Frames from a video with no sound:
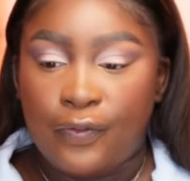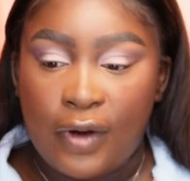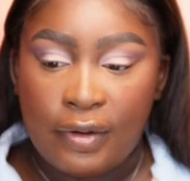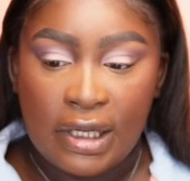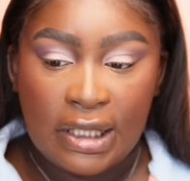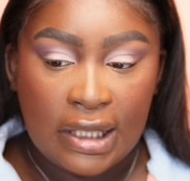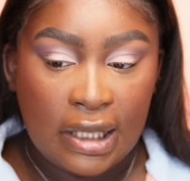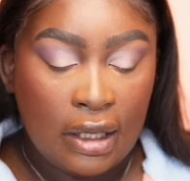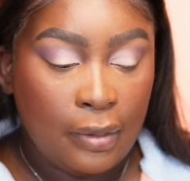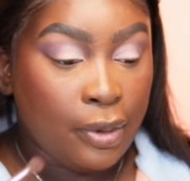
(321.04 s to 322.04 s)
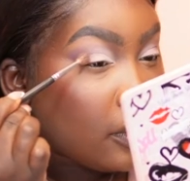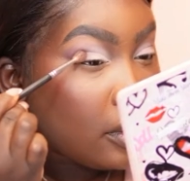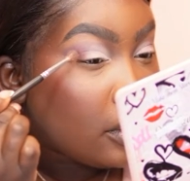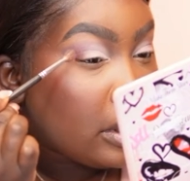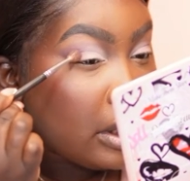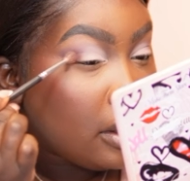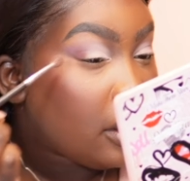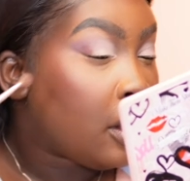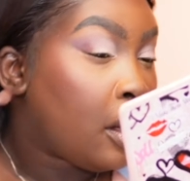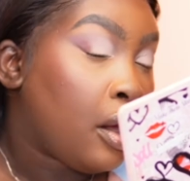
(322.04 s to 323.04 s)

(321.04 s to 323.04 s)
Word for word: very deep i want to see if it's